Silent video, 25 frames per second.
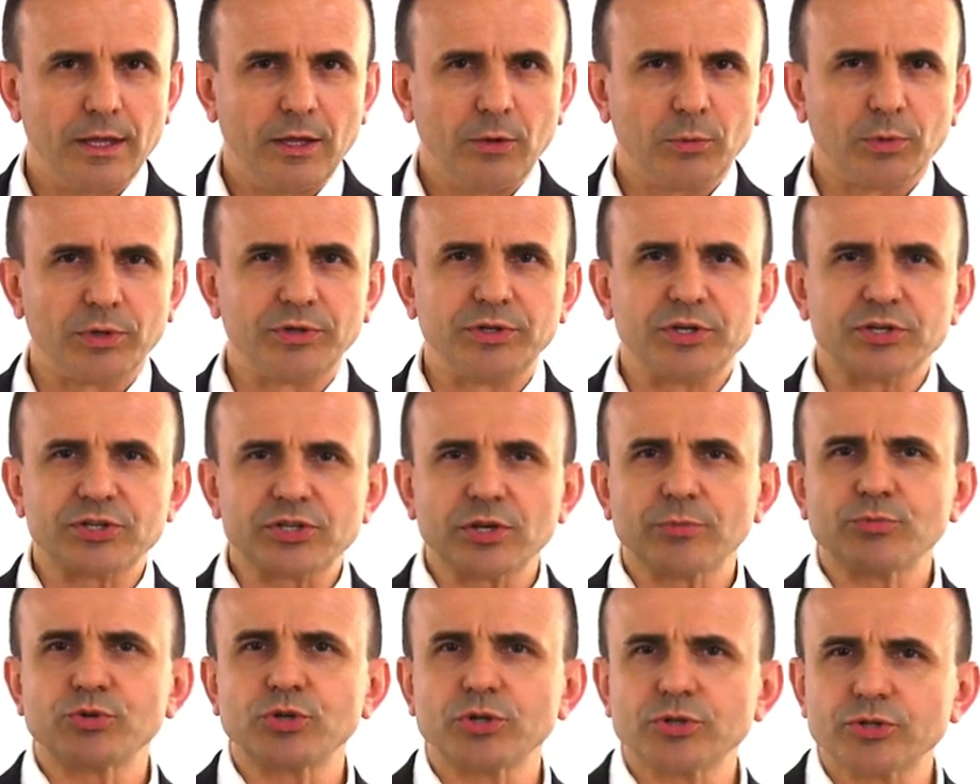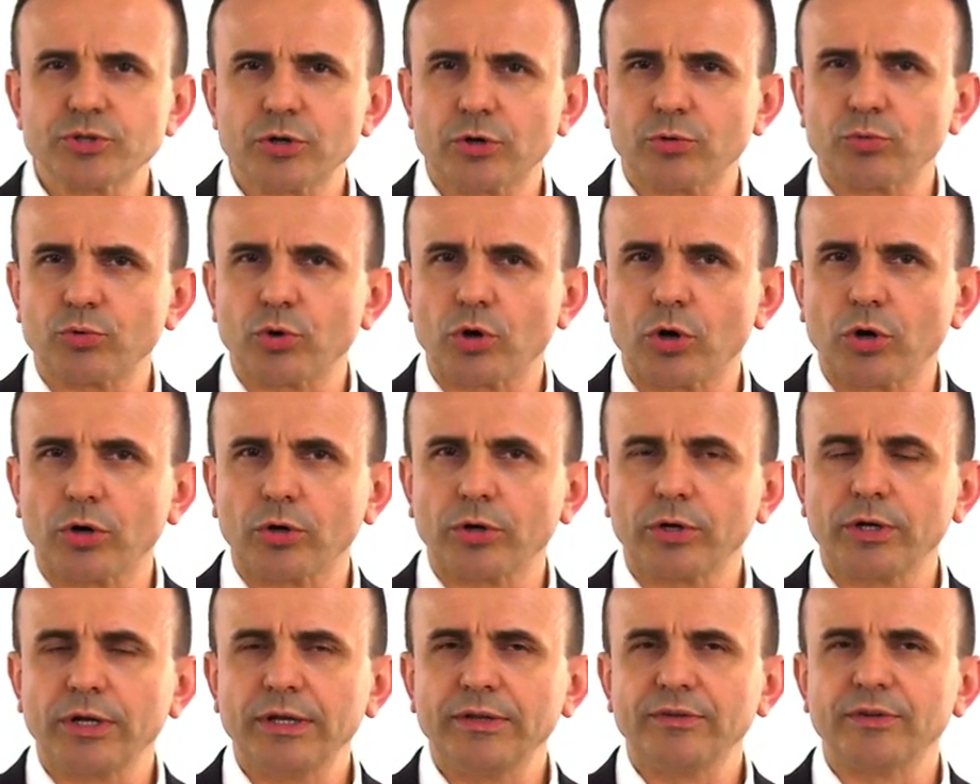When the assumptions are
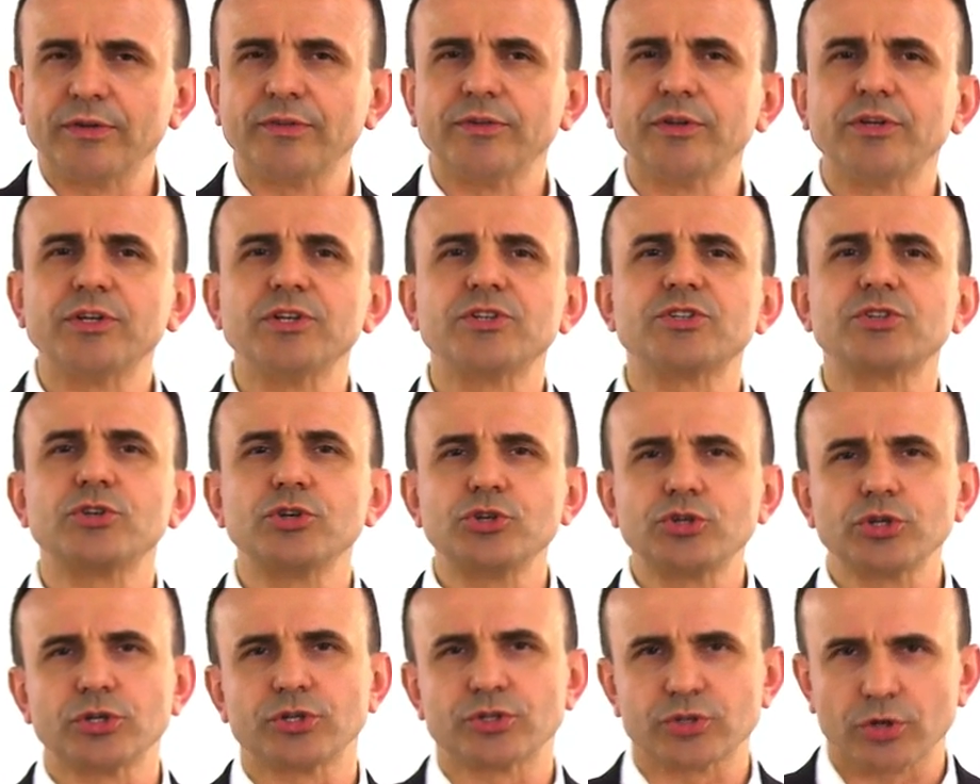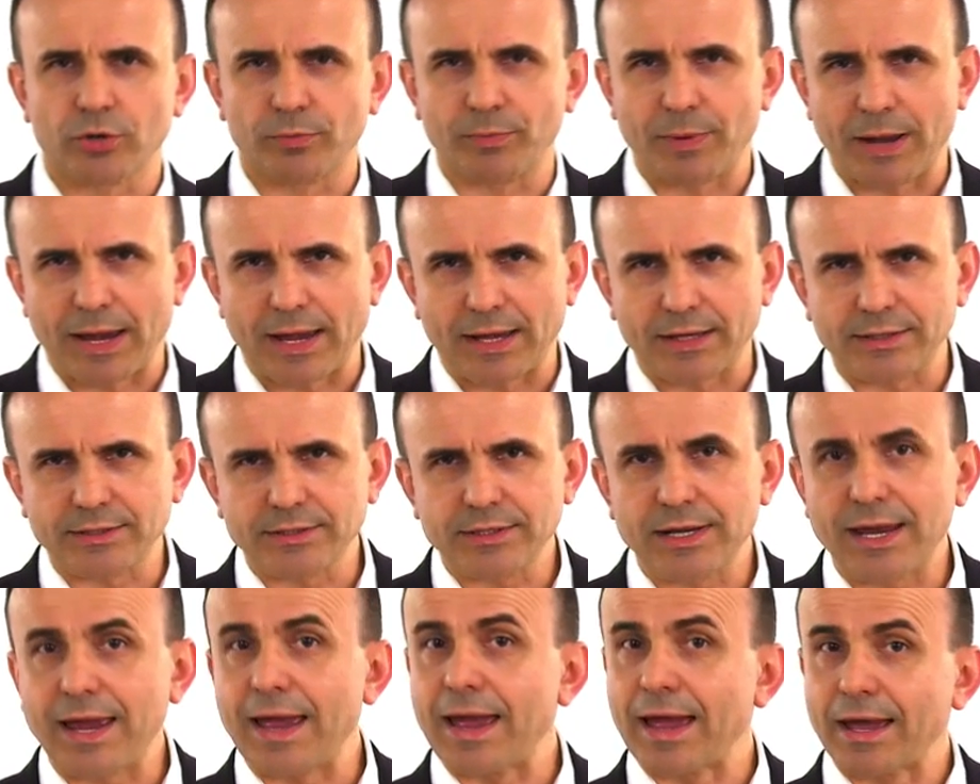wrong, then the decisions are bad
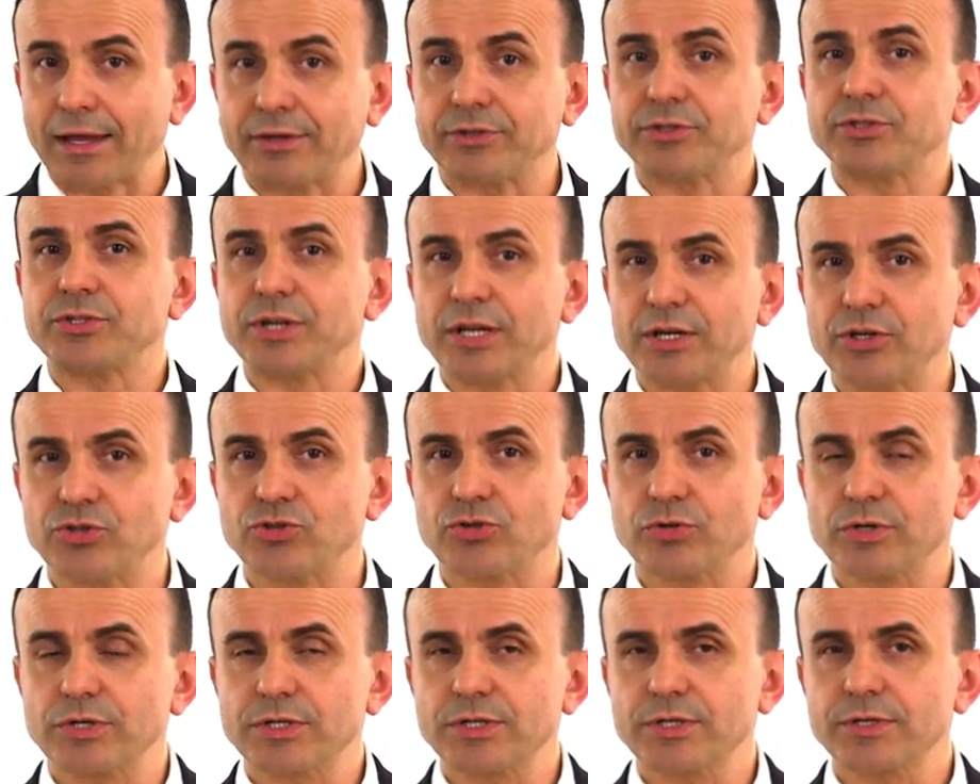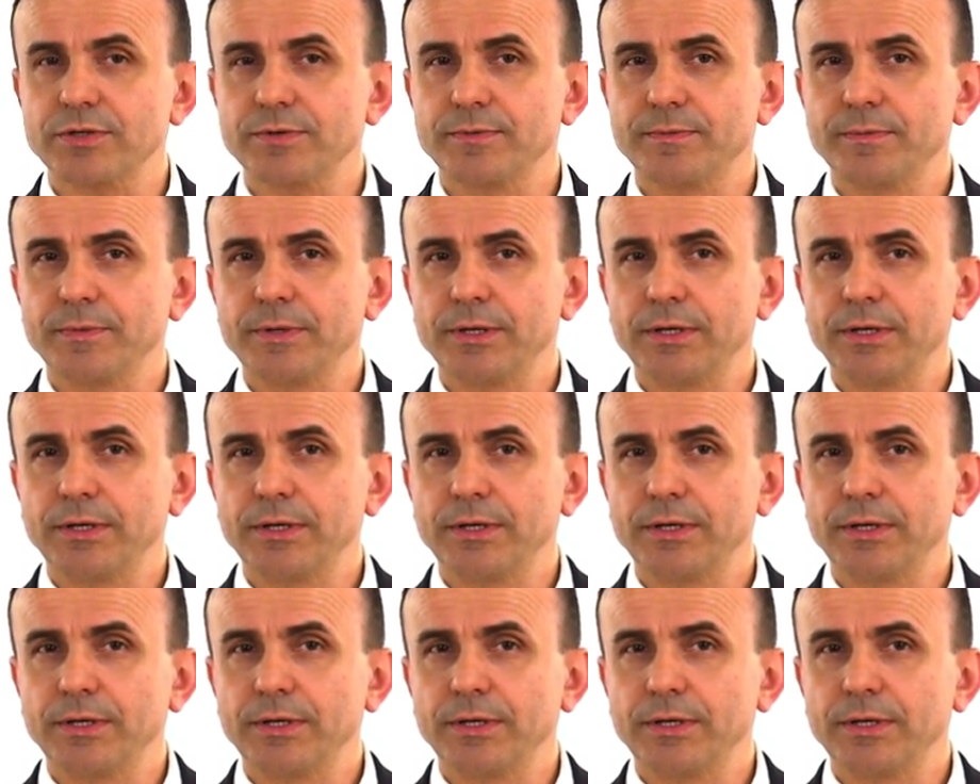and dangerous.